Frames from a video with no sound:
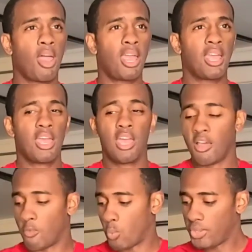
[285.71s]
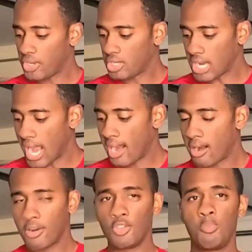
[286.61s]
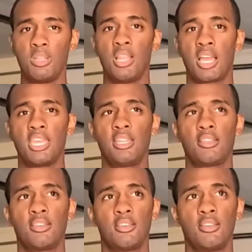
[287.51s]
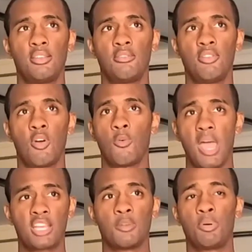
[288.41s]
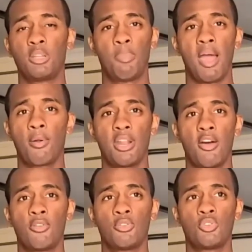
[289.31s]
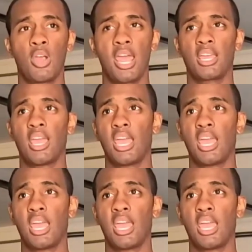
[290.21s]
Like, with a tire, you'd be lucky to, actually put the power down on the track,